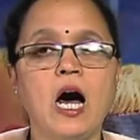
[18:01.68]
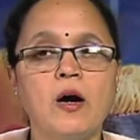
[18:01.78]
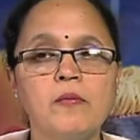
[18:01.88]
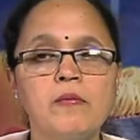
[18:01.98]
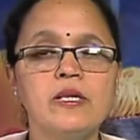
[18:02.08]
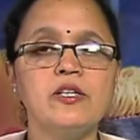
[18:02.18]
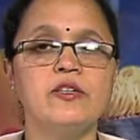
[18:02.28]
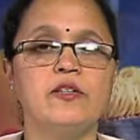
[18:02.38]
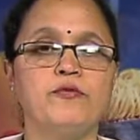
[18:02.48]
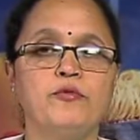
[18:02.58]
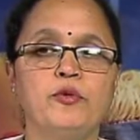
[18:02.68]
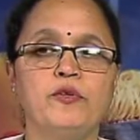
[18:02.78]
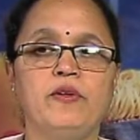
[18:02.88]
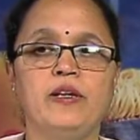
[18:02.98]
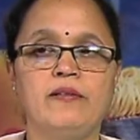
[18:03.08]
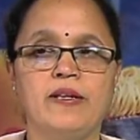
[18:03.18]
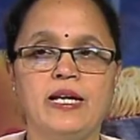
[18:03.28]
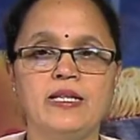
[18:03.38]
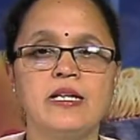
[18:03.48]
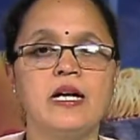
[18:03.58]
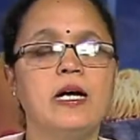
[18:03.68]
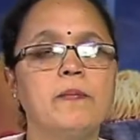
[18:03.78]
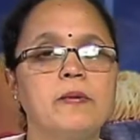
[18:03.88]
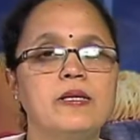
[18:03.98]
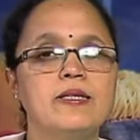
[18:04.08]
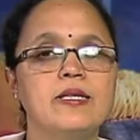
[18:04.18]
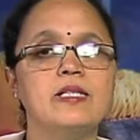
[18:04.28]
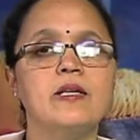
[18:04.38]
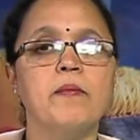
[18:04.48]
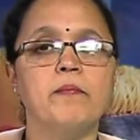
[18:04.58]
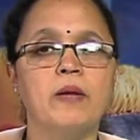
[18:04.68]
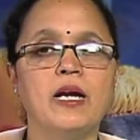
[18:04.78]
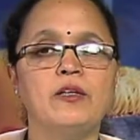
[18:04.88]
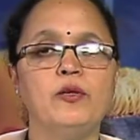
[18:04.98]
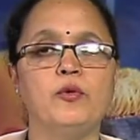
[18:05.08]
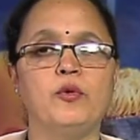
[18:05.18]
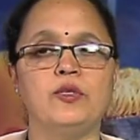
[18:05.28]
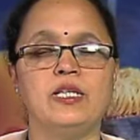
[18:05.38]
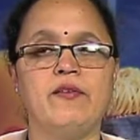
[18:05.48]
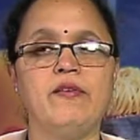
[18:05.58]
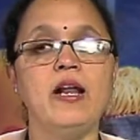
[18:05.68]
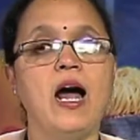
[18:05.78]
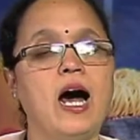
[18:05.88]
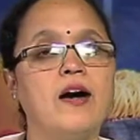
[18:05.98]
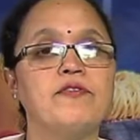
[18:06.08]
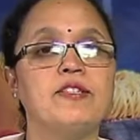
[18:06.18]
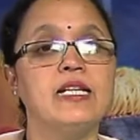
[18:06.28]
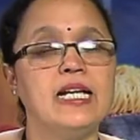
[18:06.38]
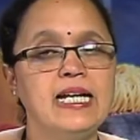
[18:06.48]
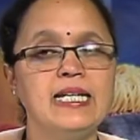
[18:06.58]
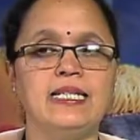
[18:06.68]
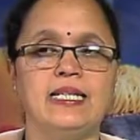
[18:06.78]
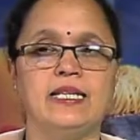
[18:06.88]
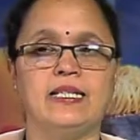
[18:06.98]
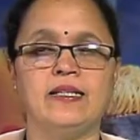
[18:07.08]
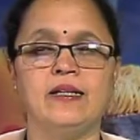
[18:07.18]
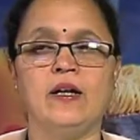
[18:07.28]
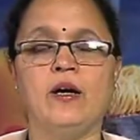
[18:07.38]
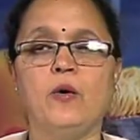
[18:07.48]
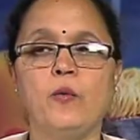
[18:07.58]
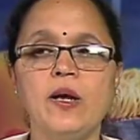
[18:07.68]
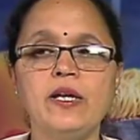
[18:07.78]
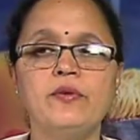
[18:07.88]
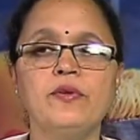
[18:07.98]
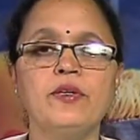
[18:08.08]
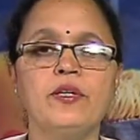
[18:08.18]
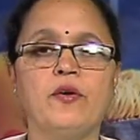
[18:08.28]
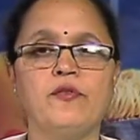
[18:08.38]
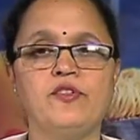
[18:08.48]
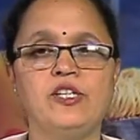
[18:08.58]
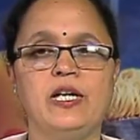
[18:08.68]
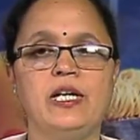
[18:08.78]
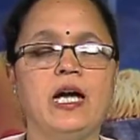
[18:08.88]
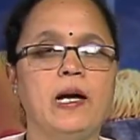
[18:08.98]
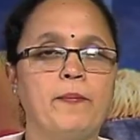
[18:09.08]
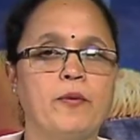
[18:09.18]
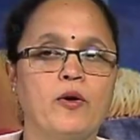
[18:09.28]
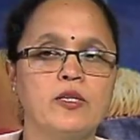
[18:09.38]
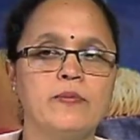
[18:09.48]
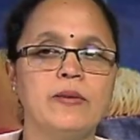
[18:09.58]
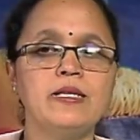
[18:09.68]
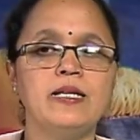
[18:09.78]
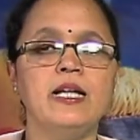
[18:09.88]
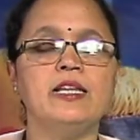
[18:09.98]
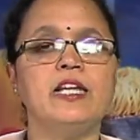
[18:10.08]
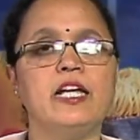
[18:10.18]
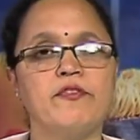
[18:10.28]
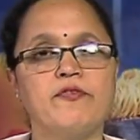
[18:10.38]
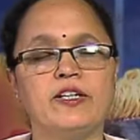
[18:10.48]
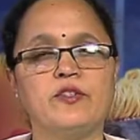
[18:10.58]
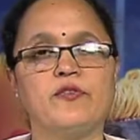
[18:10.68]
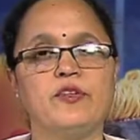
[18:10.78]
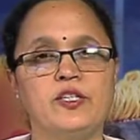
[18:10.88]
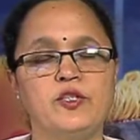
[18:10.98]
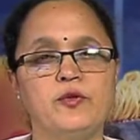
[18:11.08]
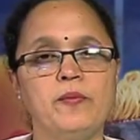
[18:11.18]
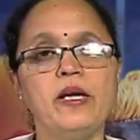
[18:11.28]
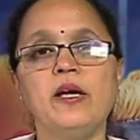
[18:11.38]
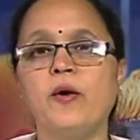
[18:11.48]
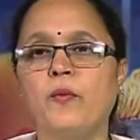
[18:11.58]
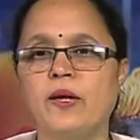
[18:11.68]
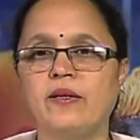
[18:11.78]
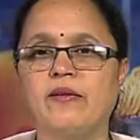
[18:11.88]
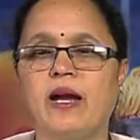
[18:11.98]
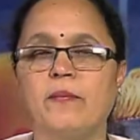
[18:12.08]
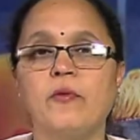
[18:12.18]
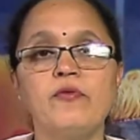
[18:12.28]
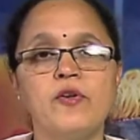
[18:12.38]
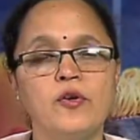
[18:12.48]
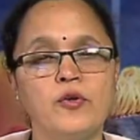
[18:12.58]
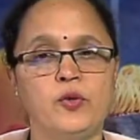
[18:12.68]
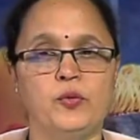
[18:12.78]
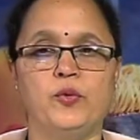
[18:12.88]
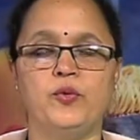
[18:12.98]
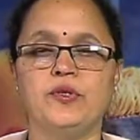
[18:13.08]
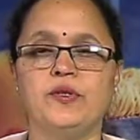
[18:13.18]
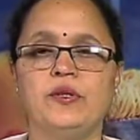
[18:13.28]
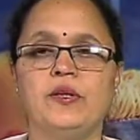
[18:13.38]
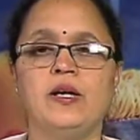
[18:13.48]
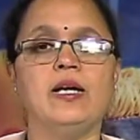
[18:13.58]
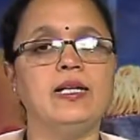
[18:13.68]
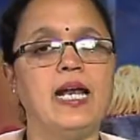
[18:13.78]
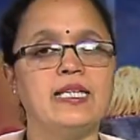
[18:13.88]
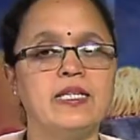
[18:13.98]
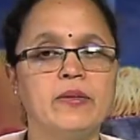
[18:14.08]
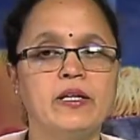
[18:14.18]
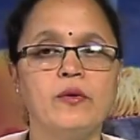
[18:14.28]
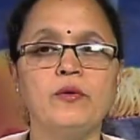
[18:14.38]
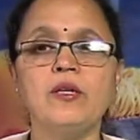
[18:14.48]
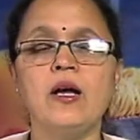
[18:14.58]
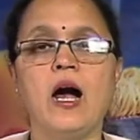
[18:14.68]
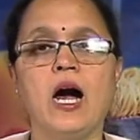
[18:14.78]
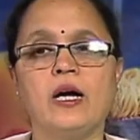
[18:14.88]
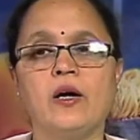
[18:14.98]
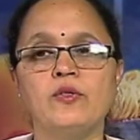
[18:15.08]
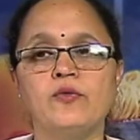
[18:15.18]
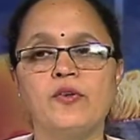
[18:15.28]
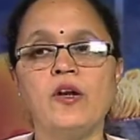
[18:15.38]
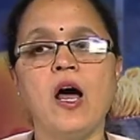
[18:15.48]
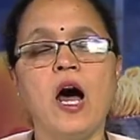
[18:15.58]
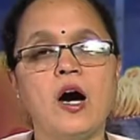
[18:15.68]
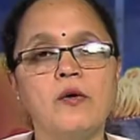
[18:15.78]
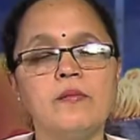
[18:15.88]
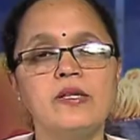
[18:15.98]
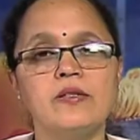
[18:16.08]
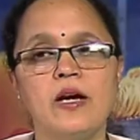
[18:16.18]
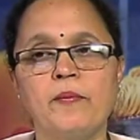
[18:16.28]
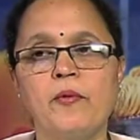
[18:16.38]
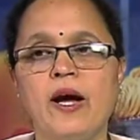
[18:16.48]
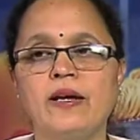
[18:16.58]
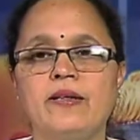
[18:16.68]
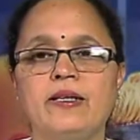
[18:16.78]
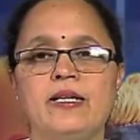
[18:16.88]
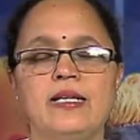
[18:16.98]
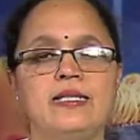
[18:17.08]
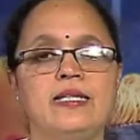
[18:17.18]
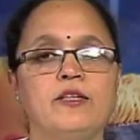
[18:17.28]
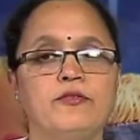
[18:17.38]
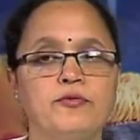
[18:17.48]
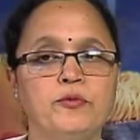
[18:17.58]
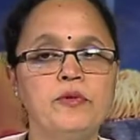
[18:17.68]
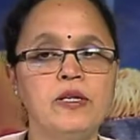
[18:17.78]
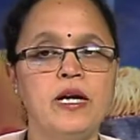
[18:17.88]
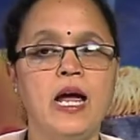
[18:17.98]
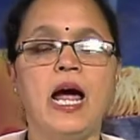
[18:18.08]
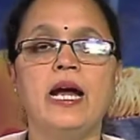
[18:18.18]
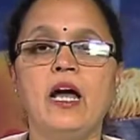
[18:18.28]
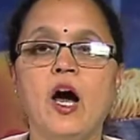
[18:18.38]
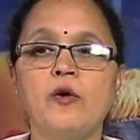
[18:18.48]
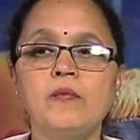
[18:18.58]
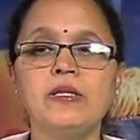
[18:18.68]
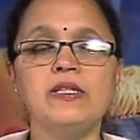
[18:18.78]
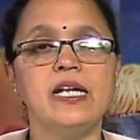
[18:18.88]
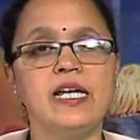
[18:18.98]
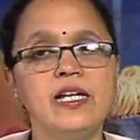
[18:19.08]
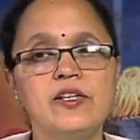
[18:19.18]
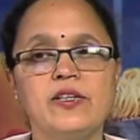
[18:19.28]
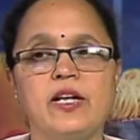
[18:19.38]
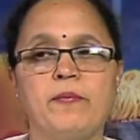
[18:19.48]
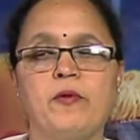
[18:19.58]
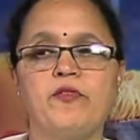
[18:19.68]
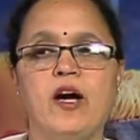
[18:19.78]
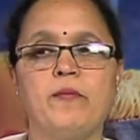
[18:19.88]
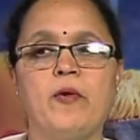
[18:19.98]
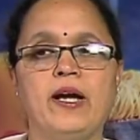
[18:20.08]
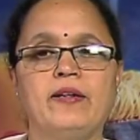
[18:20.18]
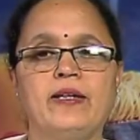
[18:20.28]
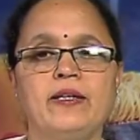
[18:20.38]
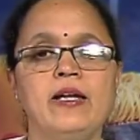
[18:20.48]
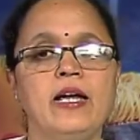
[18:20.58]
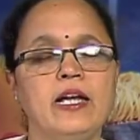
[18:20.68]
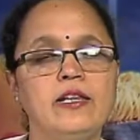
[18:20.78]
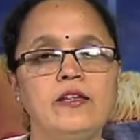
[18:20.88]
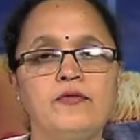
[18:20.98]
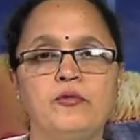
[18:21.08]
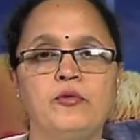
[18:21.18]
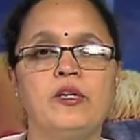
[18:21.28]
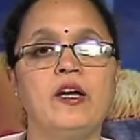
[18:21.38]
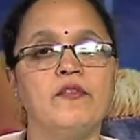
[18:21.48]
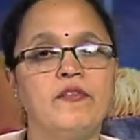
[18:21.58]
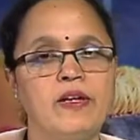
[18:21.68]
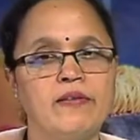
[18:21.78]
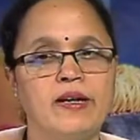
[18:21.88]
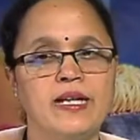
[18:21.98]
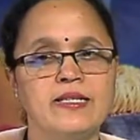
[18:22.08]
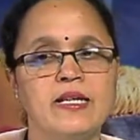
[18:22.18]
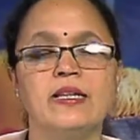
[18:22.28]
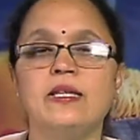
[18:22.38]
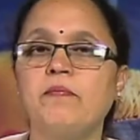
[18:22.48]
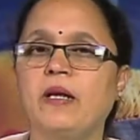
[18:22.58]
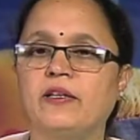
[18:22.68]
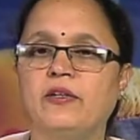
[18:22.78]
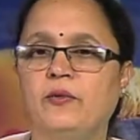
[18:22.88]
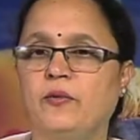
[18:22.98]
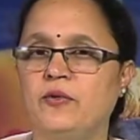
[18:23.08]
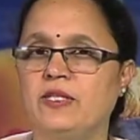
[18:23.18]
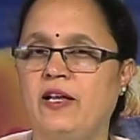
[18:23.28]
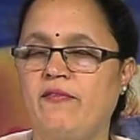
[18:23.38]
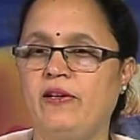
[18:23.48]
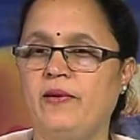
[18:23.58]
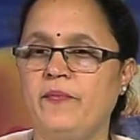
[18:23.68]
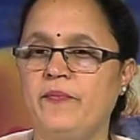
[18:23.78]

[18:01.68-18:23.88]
how much the food will raise a person's blood glucose level after eating it. One unit of GL approximates the effect of consuming 1 gram of glucose. Glycemic load accounts for how much carbohydrate is in the food and how much each gram of carbohydrate in the food will raise the blood glucose level.